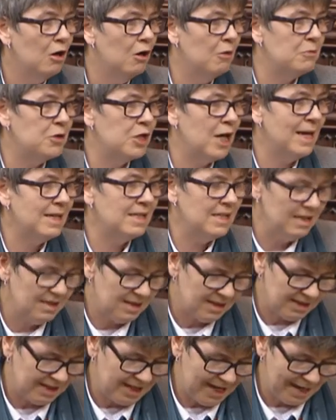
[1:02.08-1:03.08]
objecting
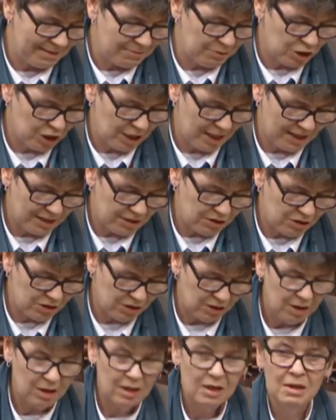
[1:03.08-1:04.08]
to the name change,
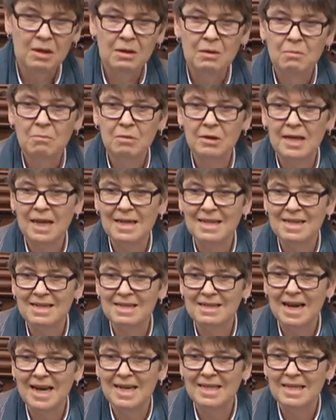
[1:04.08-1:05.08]
but they
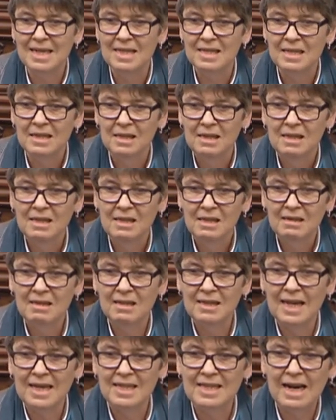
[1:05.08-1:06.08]
decided
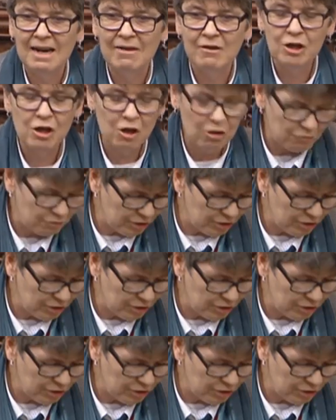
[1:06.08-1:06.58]
that they'd carry on